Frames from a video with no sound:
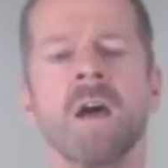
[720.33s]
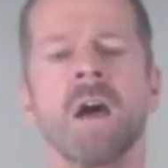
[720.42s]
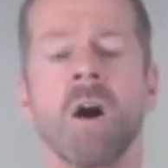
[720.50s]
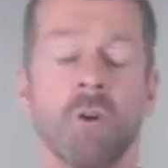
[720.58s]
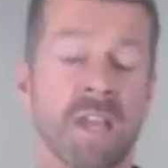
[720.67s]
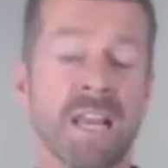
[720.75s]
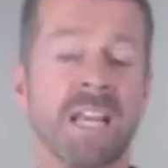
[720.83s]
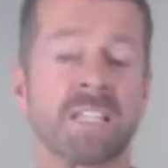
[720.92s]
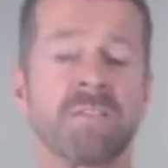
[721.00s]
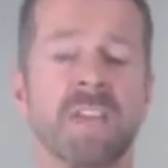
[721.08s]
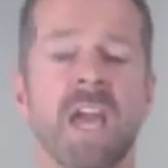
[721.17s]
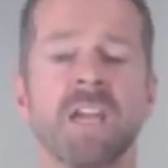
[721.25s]
or the
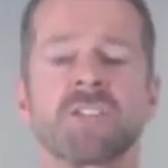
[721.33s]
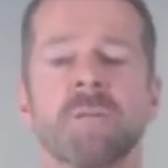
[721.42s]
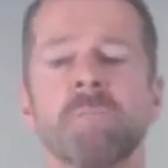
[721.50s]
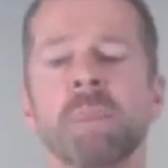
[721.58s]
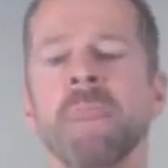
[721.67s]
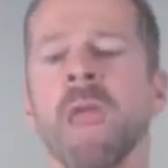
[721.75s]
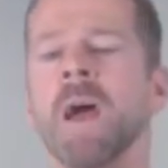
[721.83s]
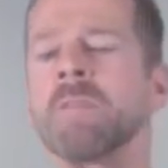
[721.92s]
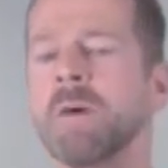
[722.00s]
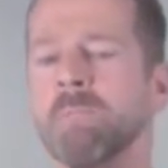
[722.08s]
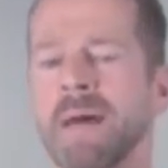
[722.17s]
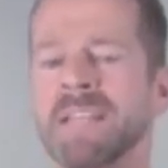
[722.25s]
classification.
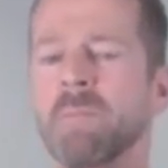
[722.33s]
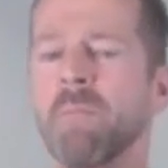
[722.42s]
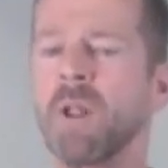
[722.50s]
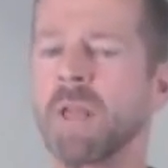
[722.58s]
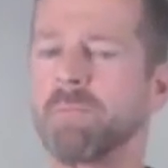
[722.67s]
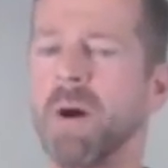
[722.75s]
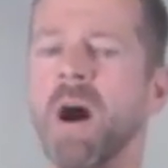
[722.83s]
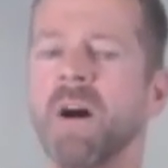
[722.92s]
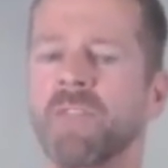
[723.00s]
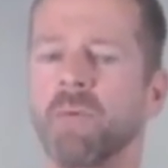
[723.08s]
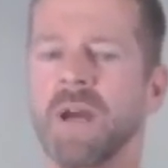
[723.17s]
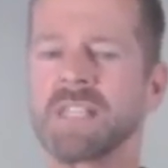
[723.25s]
The metabolic
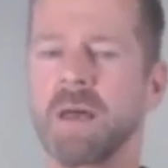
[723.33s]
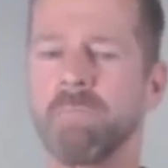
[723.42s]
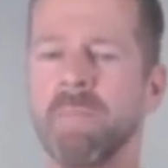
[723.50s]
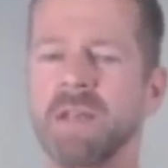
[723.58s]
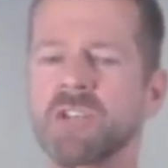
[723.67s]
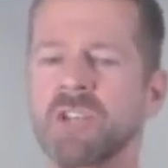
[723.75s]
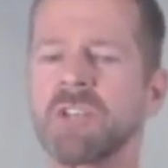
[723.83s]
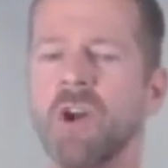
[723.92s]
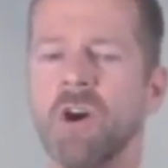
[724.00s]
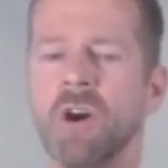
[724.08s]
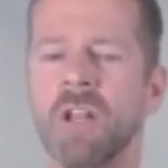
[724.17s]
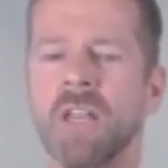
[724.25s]
pathways, I mentioned
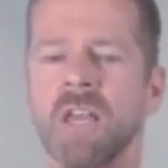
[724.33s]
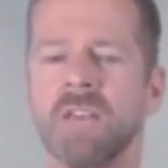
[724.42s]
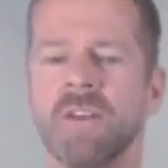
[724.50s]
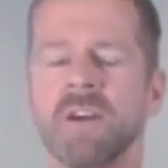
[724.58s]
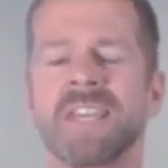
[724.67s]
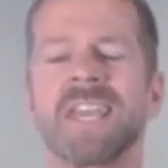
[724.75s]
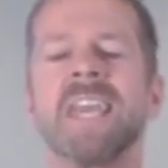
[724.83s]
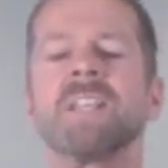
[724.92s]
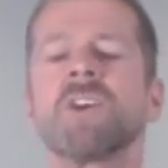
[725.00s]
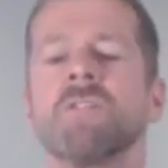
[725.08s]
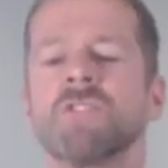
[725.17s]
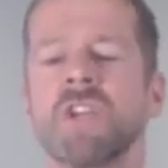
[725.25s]
earlier the
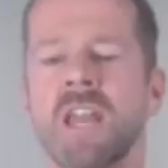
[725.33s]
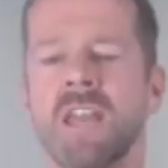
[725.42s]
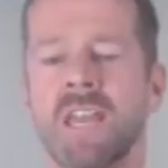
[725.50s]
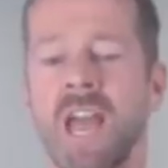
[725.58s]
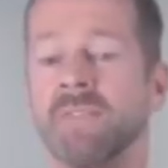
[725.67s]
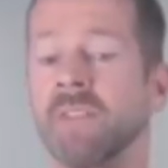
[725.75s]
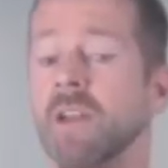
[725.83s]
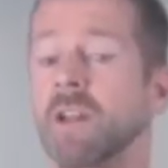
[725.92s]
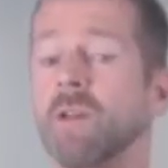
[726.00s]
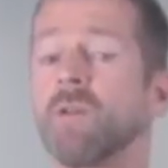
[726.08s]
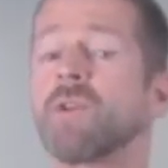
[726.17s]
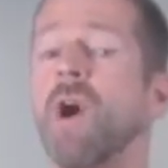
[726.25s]
ketogenic and the
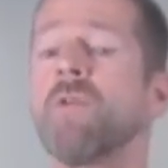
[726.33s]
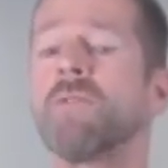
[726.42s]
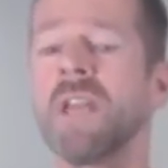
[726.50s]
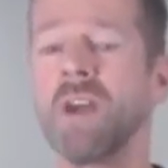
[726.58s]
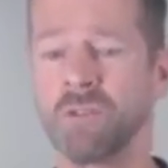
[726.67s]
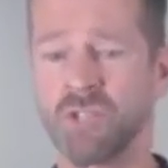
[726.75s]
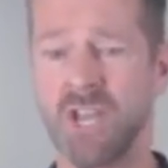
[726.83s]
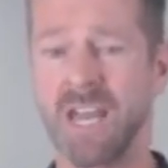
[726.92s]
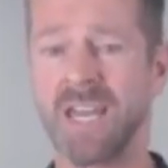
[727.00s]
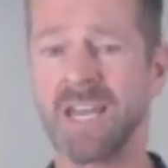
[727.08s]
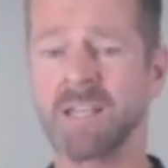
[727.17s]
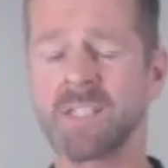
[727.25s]

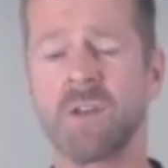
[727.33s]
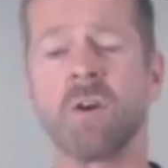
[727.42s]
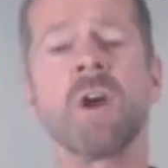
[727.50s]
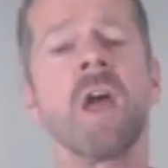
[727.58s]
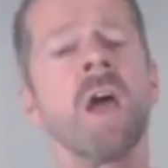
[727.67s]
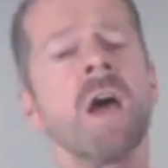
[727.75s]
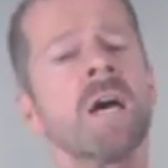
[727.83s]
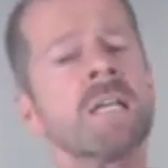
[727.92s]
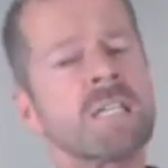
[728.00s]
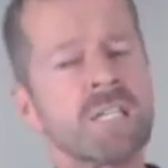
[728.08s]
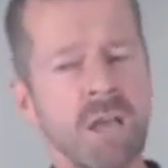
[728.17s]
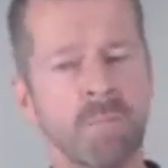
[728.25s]
gluconeogenic. So
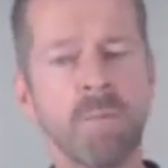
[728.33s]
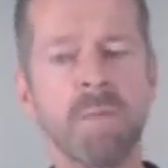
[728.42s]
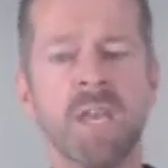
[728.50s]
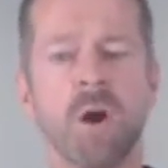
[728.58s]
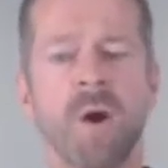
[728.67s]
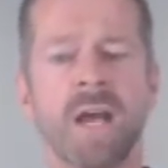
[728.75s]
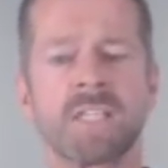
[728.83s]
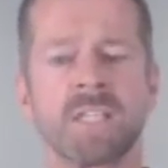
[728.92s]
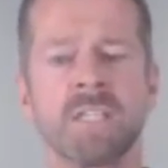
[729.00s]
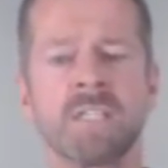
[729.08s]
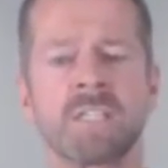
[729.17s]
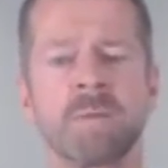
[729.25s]
some amino
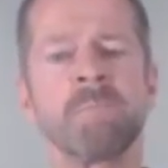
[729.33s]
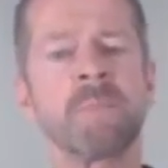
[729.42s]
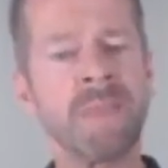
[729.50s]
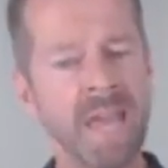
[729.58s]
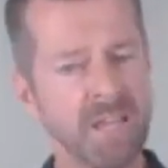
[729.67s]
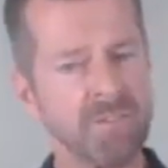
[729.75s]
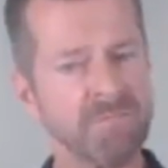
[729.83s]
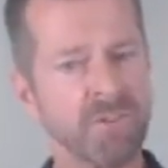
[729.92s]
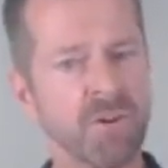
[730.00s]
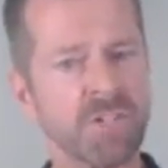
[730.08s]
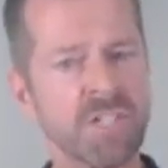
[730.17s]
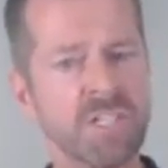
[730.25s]
acids get
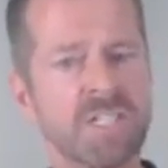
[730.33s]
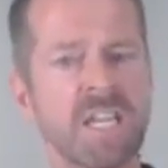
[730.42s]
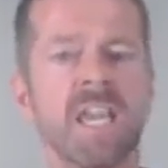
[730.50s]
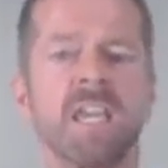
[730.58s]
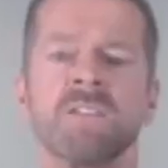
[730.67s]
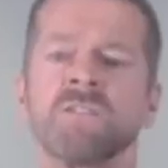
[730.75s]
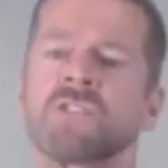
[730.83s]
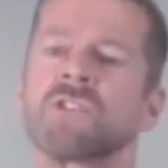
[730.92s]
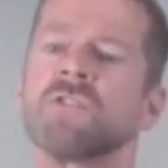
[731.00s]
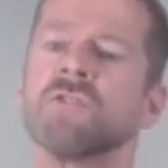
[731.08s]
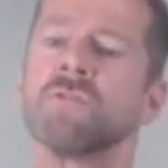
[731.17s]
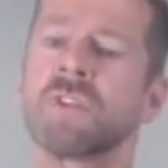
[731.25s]
converted
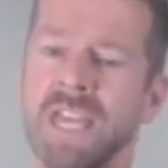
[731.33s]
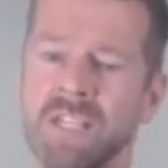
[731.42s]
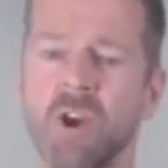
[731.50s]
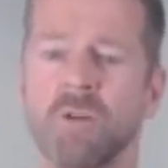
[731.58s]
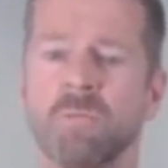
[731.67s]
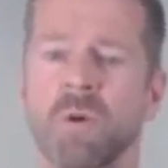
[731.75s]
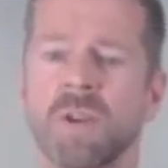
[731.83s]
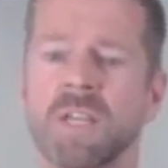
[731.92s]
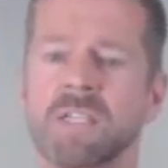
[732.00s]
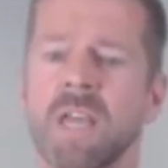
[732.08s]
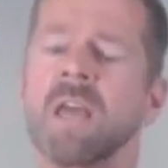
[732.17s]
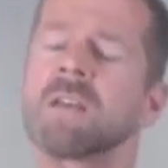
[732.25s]
into ketone
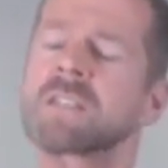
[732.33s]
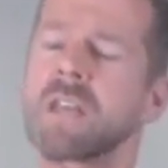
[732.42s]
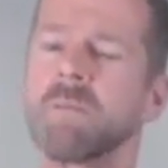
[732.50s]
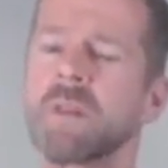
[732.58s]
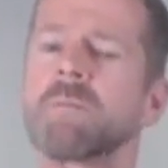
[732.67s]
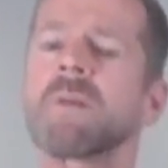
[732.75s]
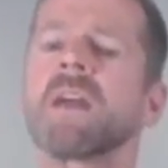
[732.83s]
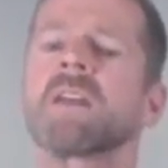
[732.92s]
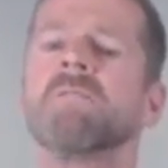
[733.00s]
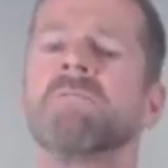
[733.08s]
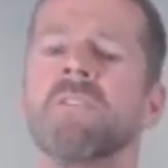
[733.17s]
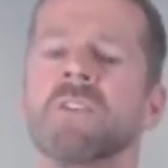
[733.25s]
bodies. Some of them get
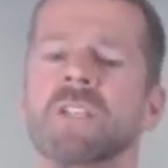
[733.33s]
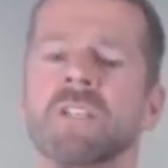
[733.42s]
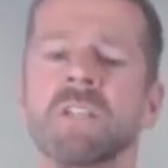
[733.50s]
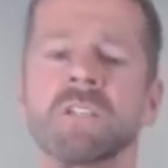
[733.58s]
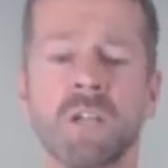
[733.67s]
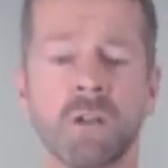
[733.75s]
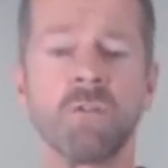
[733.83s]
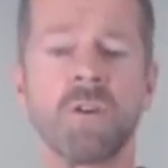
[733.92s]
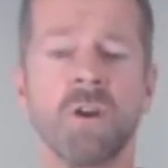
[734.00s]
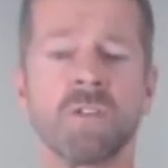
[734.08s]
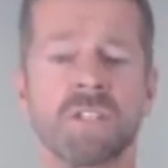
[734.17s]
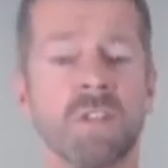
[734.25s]
converted into
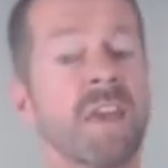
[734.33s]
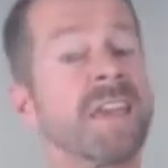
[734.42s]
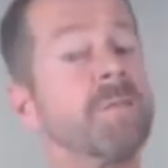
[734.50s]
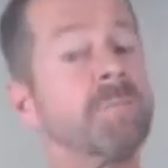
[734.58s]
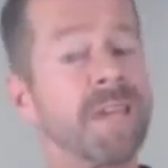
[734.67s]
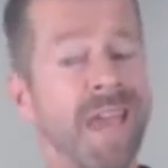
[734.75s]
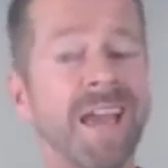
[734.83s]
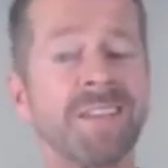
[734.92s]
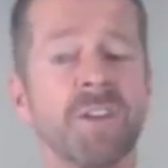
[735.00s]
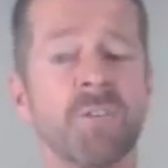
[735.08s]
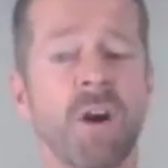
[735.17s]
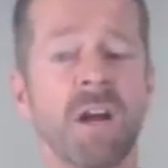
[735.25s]
glucose, so they can be
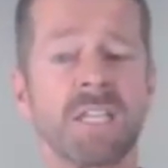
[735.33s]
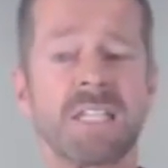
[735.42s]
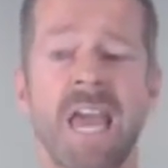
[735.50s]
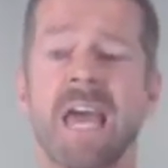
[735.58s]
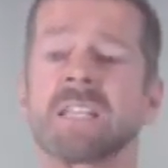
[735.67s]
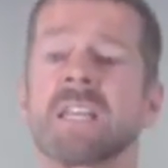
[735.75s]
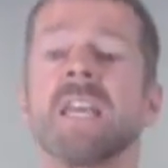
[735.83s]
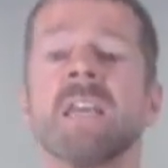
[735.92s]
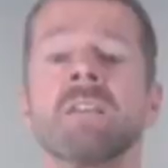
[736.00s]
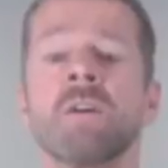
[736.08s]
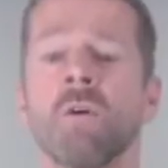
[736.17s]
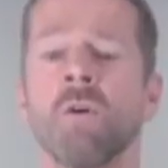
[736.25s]
categorized as
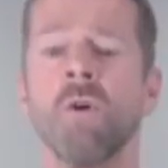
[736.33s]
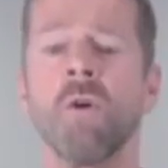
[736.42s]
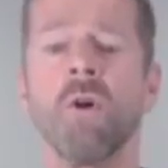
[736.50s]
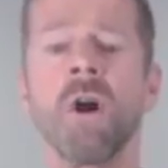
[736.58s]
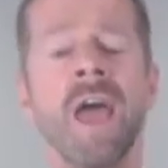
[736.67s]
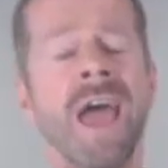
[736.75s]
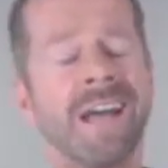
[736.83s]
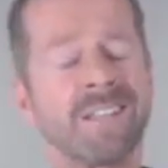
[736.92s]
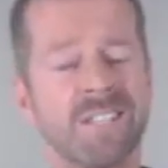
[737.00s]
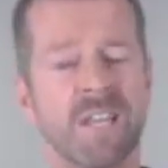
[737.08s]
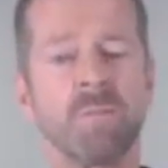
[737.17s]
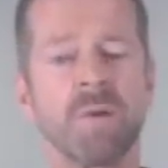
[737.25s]
either or, and
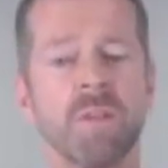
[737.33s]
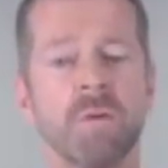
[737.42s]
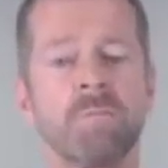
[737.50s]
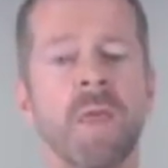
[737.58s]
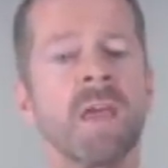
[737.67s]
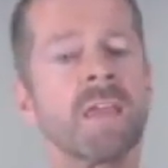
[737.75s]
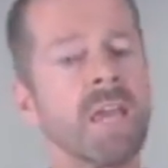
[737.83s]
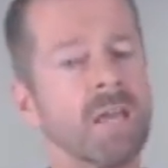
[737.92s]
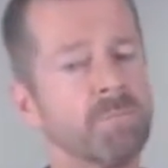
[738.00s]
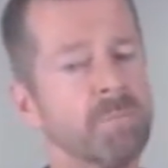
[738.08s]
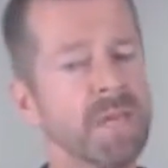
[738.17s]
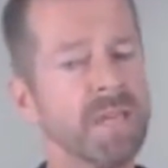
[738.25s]
some of them
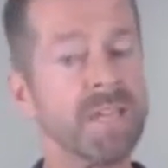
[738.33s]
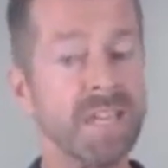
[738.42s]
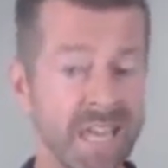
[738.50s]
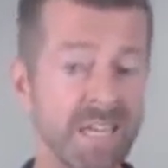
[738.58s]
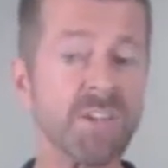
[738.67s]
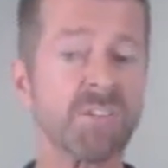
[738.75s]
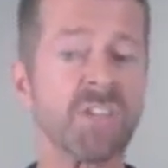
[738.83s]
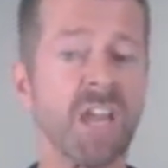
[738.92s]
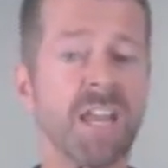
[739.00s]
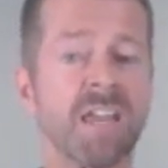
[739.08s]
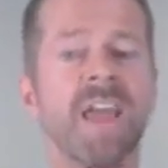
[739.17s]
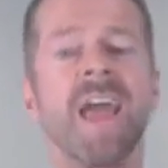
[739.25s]
can be
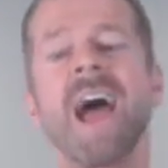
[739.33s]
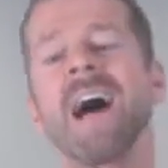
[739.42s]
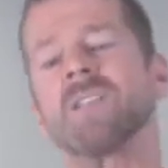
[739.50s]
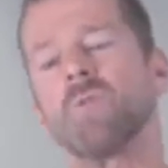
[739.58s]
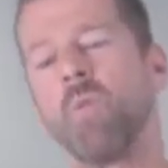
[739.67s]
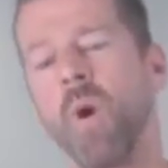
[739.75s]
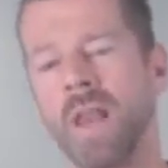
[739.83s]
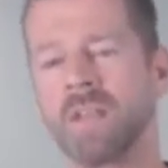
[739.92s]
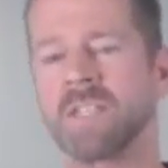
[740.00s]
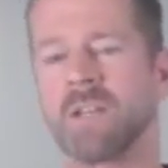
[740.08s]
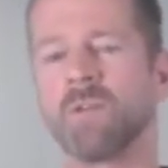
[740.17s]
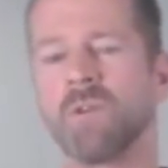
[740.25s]
ketogenic as well
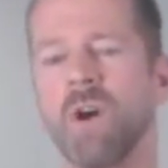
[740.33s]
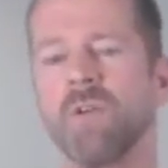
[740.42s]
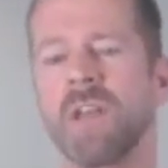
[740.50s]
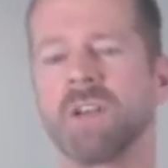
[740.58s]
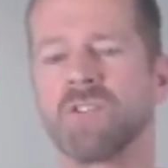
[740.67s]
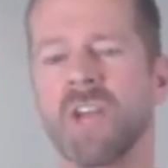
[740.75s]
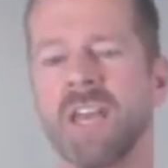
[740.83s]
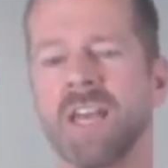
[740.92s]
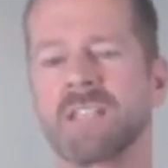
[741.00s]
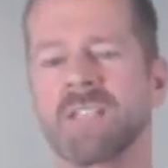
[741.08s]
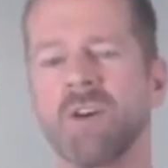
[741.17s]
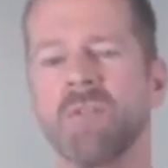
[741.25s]
as
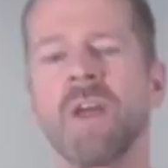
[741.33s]
gluconeogenic. So